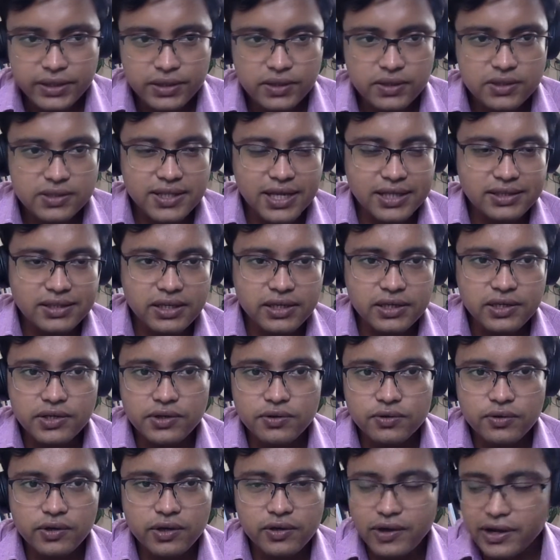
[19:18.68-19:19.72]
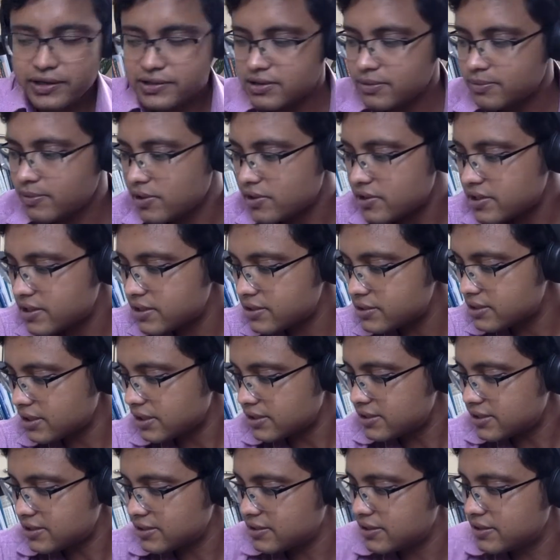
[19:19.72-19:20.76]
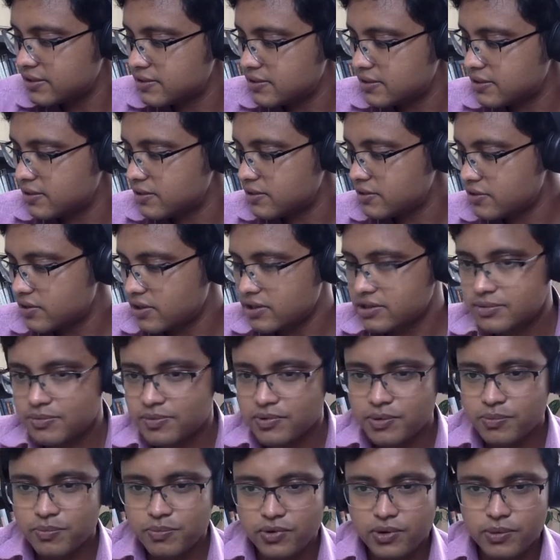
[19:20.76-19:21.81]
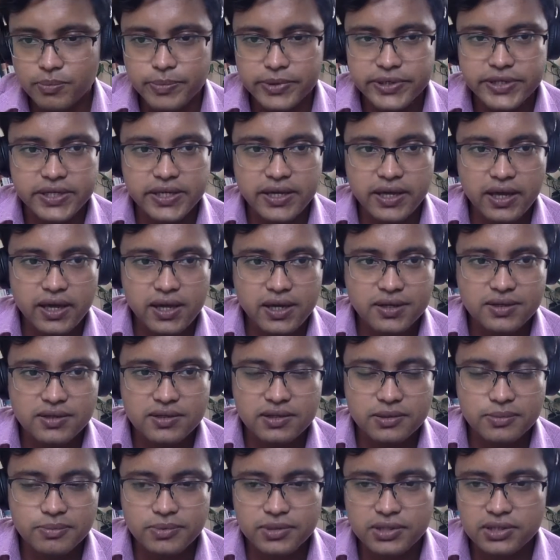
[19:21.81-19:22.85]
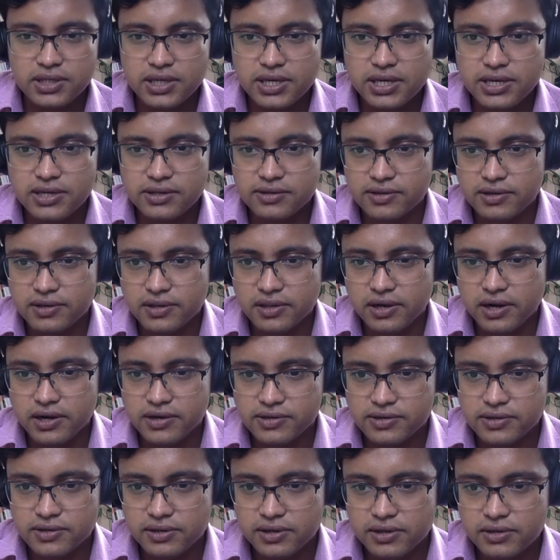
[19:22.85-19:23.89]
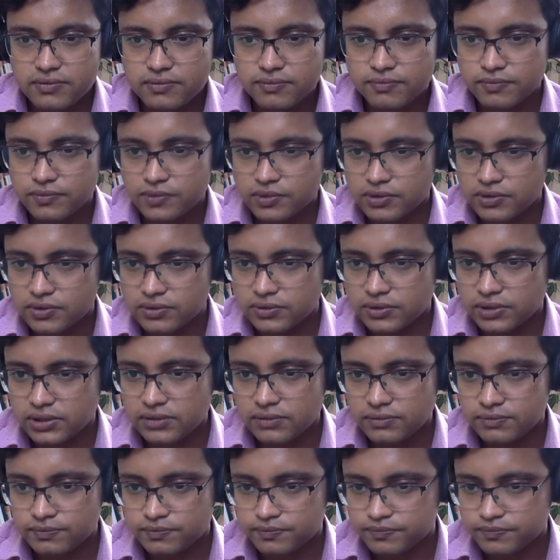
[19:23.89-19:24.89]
There's nothing new. You guys have already studied this in Transfer of Property Act, CPC, etc., etc. Okay.